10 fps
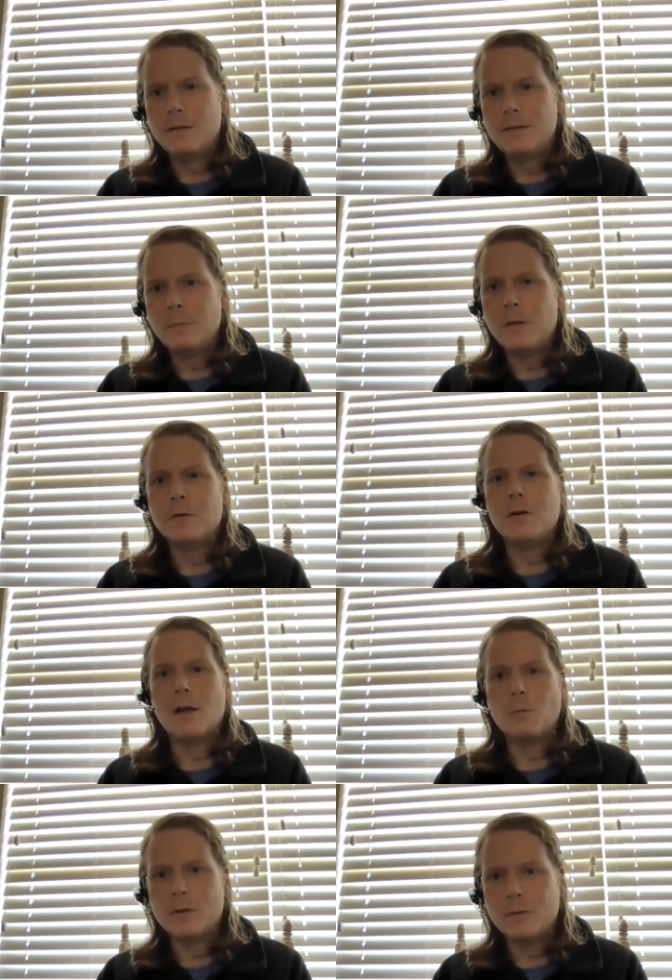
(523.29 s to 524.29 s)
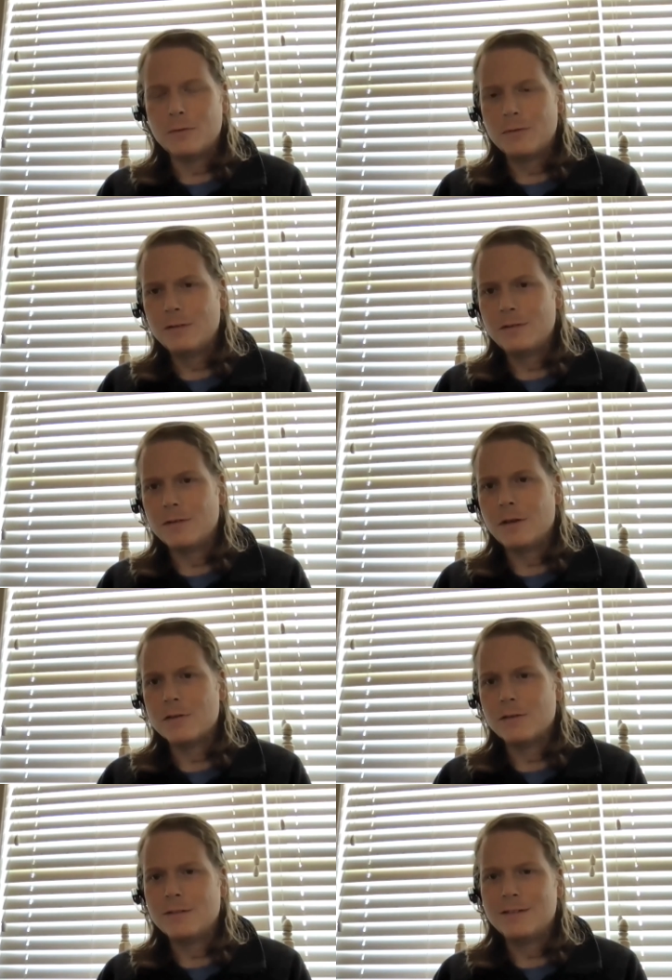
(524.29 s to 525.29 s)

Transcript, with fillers: some other non-Windows discussions.